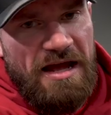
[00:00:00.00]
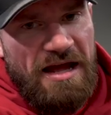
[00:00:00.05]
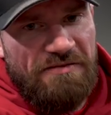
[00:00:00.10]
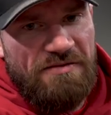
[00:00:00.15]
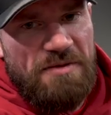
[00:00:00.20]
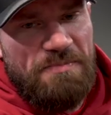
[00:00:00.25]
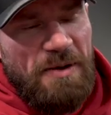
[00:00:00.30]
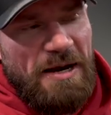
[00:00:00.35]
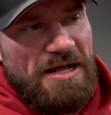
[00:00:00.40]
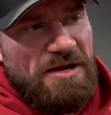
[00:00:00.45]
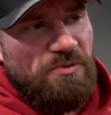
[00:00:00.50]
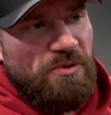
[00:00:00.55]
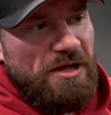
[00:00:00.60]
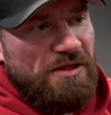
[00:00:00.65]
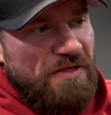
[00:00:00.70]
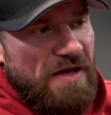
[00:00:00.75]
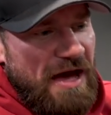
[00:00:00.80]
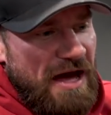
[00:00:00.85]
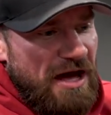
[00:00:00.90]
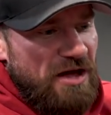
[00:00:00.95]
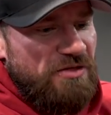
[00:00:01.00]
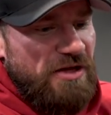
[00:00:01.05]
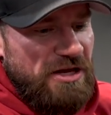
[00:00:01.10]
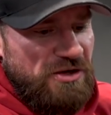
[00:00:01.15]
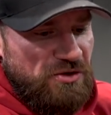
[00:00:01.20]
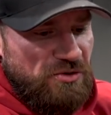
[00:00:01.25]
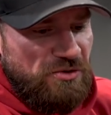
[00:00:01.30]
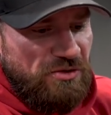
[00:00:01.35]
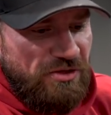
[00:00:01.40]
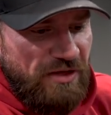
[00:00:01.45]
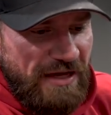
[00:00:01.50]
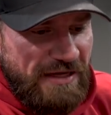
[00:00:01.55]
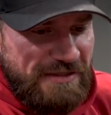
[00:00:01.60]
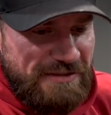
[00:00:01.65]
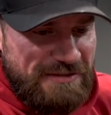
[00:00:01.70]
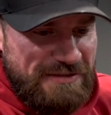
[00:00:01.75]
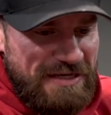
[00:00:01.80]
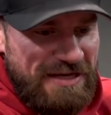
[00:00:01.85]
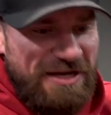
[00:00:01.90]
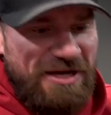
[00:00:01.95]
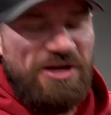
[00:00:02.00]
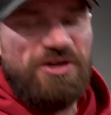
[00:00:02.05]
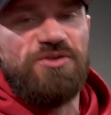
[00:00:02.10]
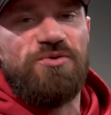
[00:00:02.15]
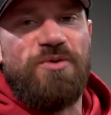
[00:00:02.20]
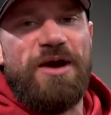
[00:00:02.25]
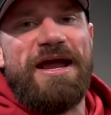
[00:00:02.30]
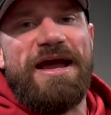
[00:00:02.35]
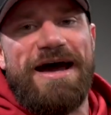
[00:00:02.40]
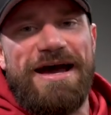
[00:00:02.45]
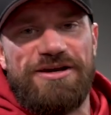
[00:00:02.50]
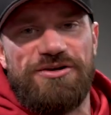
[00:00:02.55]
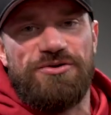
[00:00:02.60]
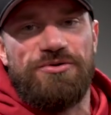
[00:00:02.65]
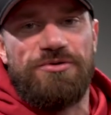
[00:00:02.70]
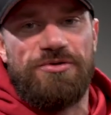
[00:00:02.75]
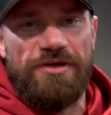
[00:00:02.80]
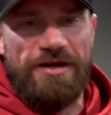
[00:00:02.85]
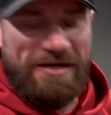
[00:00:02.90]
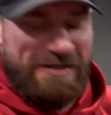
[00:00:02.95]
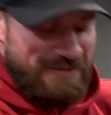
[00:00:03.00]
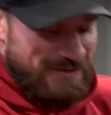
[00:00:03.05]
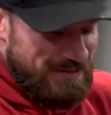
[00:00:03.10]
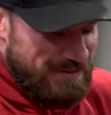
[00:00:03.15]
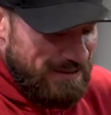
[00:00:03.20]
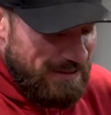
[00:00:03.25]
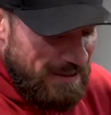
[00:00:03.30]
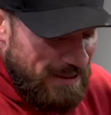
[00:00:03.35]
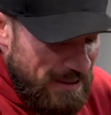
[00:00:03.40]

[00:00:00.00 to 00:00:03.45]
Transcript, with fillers: everybody with how they do things and the way I do things.